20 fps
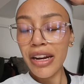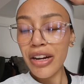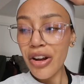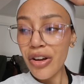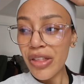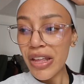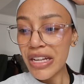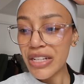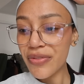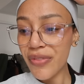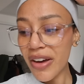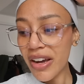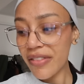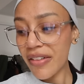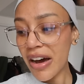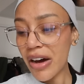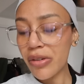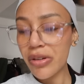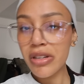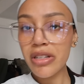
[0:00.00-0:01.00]
I know that's 5
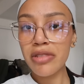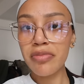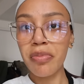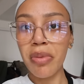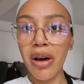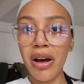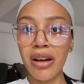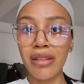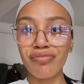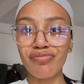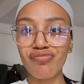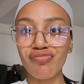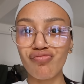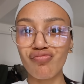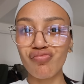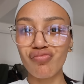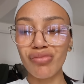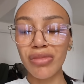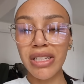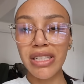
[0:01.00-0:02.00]
hours, but
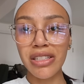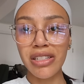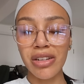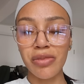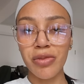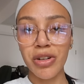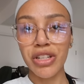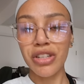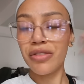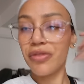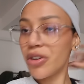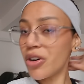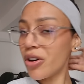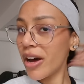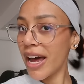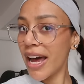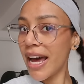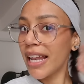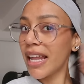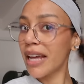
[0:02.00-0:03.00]
listen, when you've got
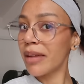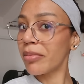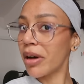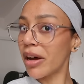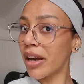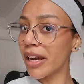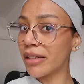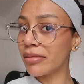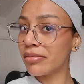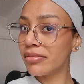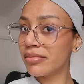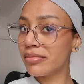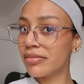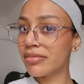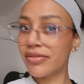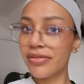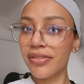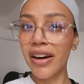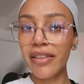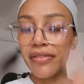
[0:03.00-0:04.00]
hair like mine,
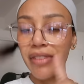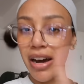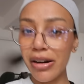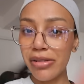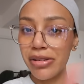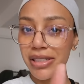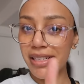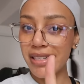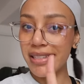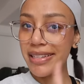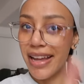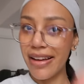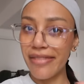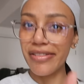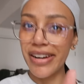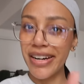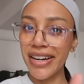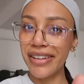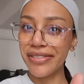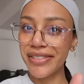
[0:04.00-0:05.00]
5 hours is
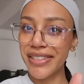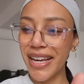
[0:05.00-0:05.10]
never enough